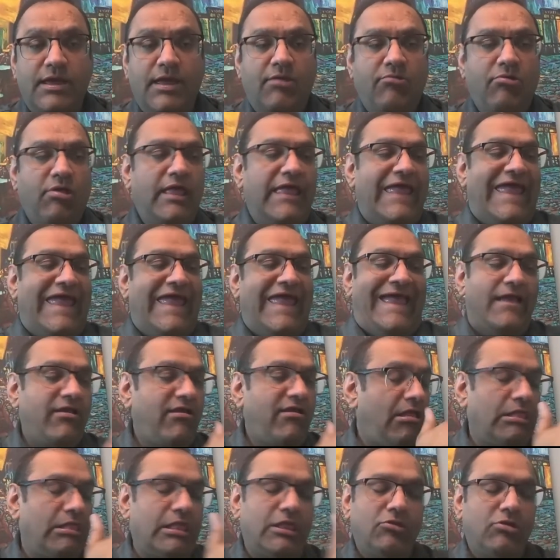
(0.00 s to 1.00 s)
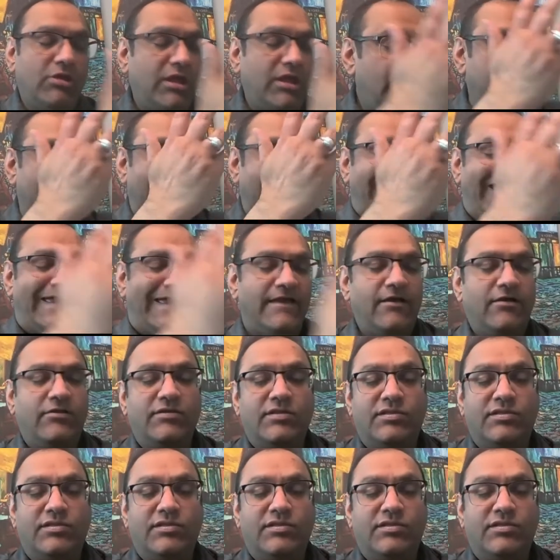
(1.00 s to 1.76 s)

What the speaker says: like calculating